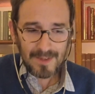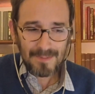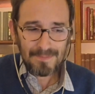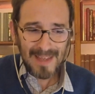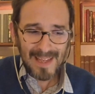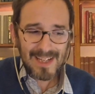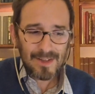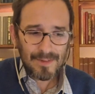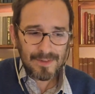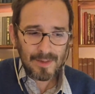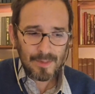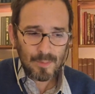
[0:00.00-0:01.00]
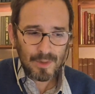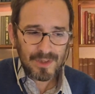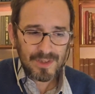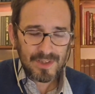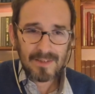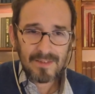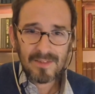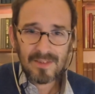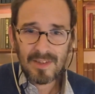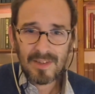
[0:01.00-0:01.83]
but many of them which had